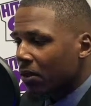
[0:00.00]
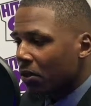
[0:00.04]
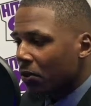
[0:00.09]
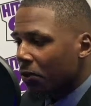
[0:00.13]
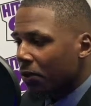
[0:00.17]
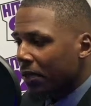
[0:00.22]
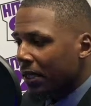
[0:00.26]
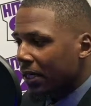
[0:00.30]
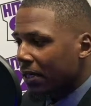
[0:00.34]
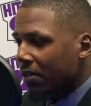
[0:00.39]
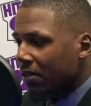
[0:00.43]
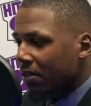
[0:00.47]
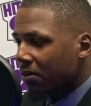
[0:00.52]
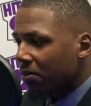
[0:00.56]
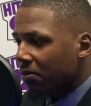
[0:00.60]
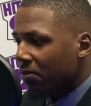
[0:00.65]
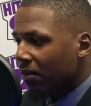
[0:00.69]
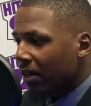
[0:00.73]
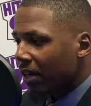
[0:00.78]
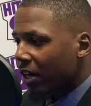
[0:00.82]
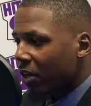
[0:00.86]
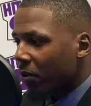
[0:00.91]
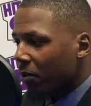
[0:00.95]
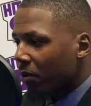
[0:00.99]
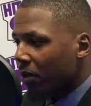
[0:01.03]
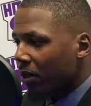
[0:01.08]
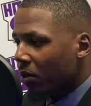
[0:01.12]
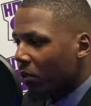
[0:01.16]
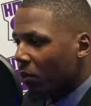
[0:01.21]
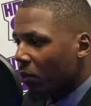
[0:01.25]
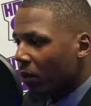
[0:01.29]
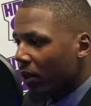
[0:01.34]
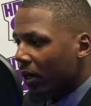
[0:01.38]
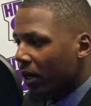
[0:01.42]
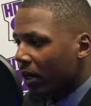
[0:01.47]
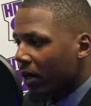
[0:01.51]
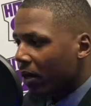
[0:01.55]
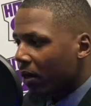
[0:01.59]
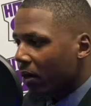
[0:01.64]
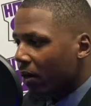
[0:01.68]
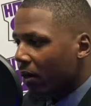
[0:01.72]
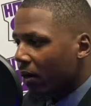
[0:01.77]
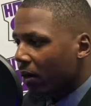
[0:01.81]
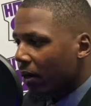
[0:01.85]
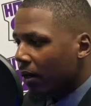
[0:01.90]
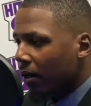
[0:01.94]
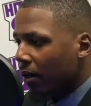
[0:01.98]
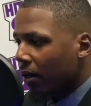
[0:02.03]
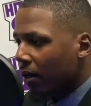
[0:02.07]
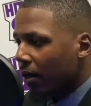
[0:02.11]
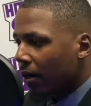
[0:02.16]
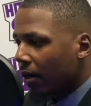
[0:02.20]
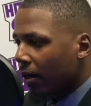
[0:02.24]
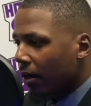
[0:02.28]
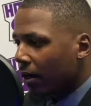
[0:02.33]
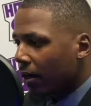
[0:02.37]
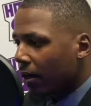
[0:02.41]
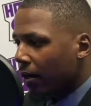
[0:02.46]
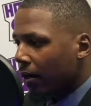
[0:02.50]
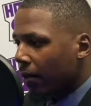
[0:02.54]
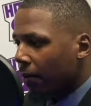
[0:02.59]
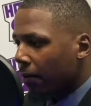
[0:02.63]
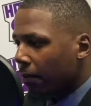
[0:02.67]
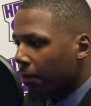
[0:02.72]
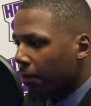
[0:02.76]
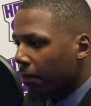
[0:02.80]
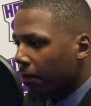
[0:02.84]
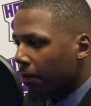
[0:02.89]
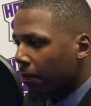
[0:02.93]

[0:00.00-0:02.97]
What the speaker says: creates an environment where a